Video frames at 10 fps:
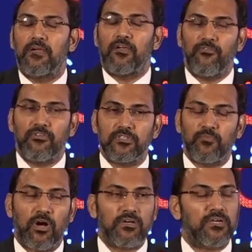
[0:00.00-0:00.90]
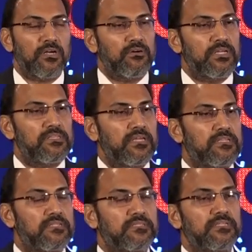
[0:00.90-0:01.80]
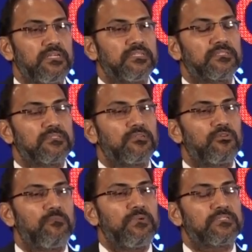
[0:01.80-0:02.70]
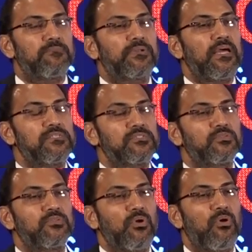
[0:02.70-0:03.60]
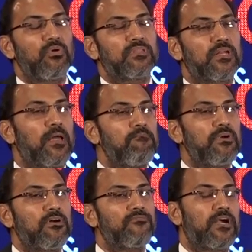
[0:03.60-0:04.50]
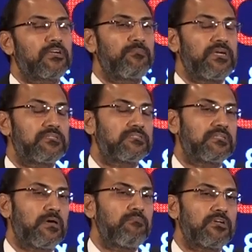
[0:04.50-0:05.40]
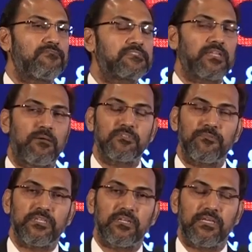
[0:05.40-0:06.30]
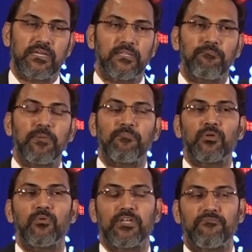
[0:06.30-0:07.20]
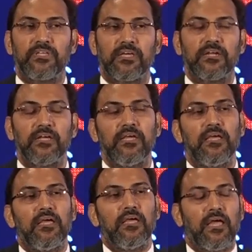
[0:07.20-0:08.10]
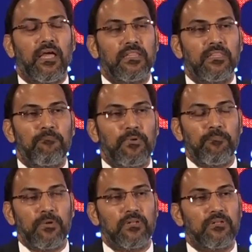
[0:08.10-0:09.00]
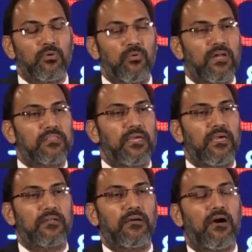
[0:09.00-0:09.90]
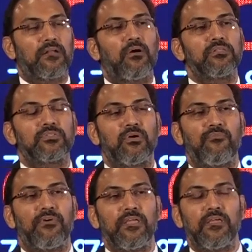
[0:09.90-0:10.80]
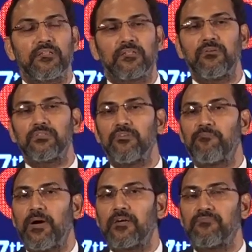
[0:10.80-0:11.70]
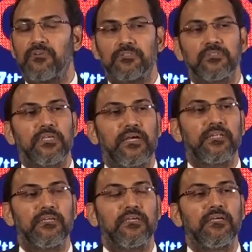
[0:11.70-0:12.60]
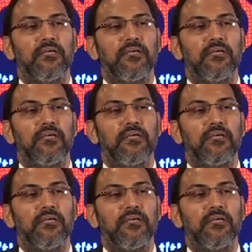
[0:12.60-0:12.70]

If you just walk around in the cities, you'll be surprised to know the number of hutments, the number of slums which are there, and the people who live there. And the people who are there are also a very inclusive part of our society.